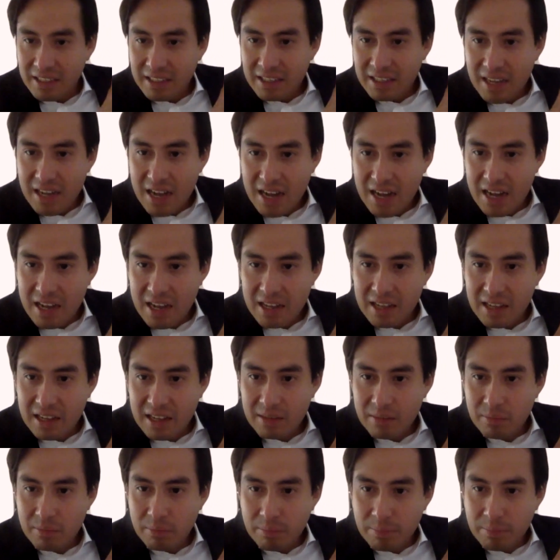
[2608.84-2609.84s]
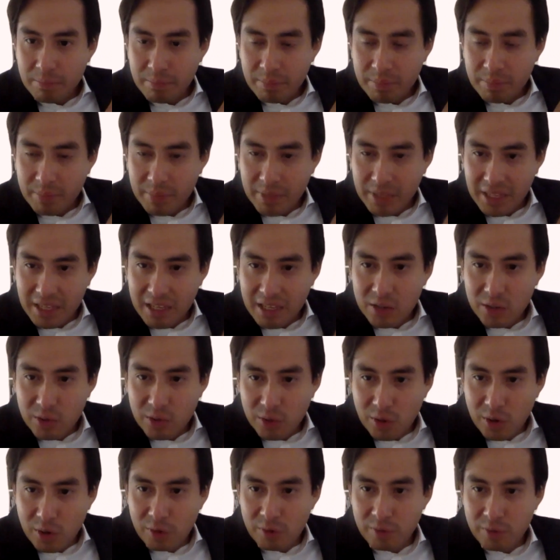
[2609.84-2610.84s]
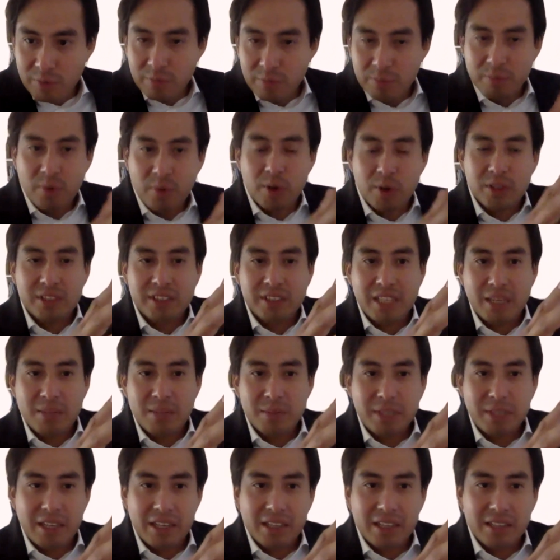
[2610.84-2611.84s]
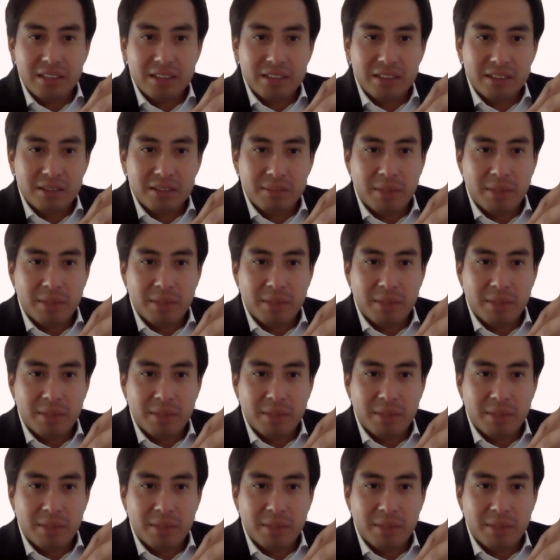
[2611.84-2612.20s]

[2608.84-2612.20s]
the issue of more STEM skills,